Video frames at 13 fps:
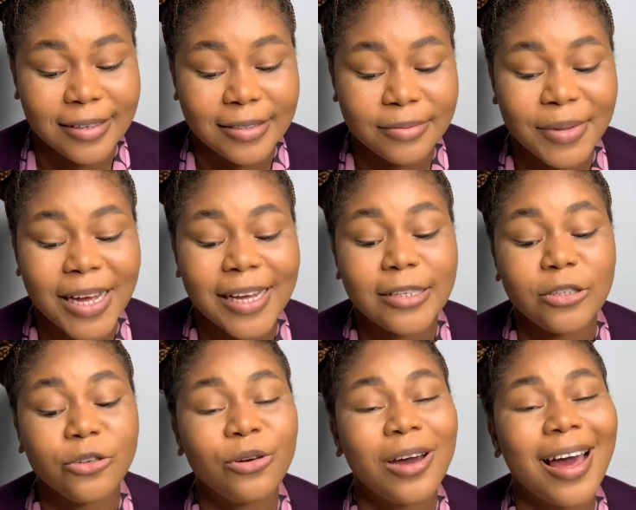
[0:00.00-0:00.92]
But
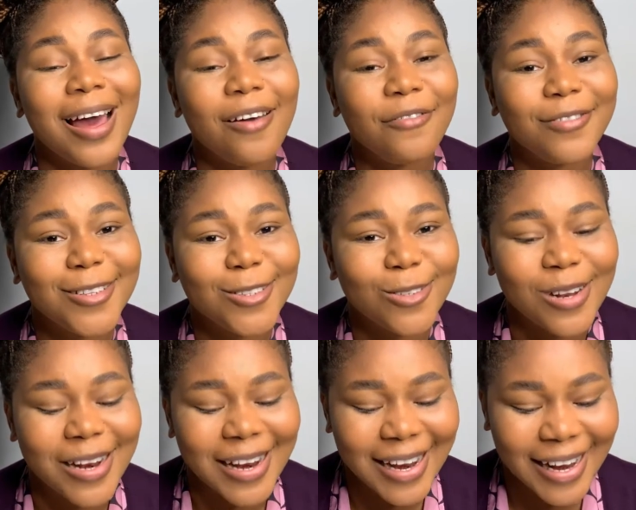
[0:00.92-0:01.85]
you have to
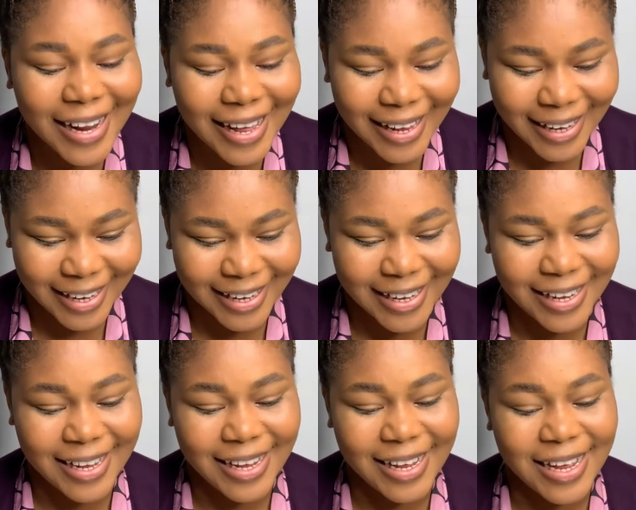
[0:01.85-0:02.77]
learn,
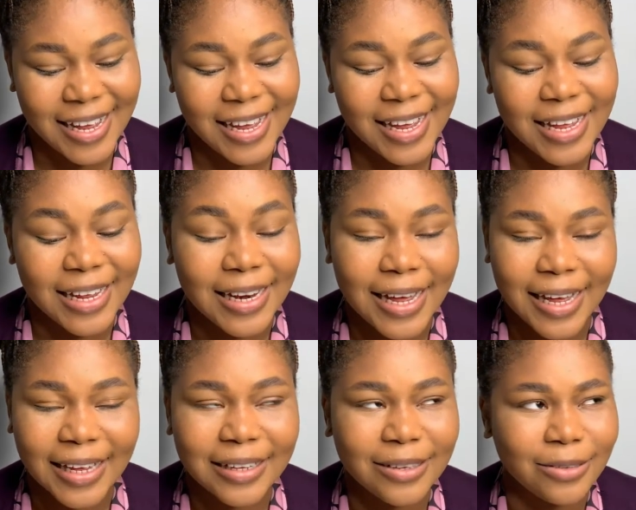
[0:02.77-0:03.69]

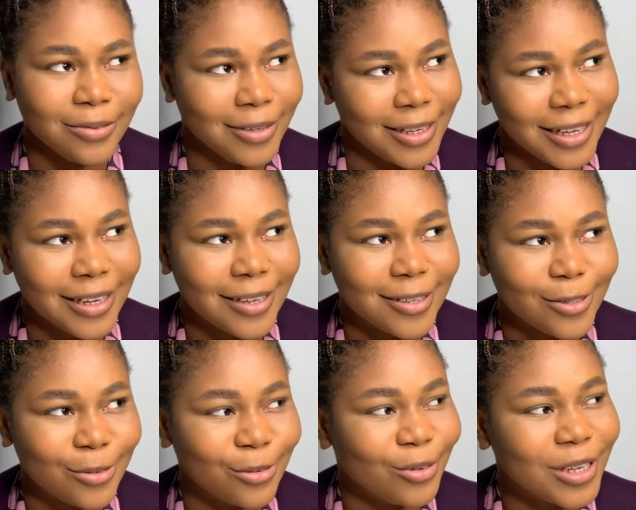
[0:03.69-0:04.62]
like, okay, so
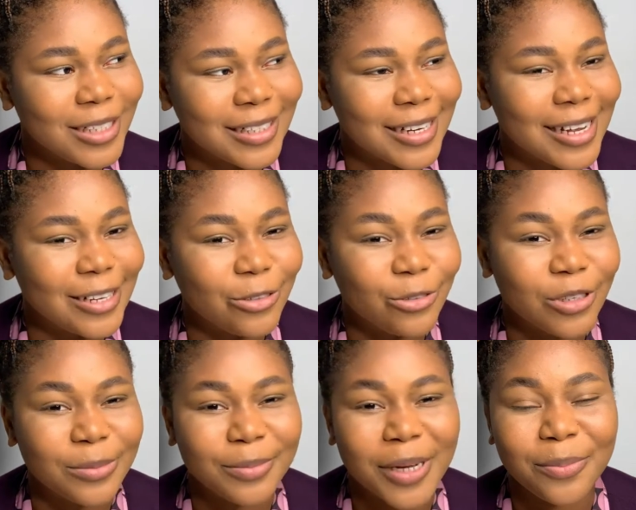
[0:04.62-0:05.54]
what did I do
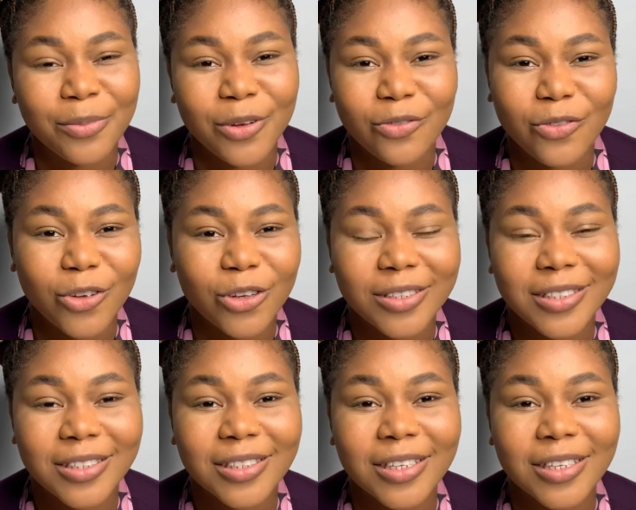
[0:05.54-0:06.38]
in my previous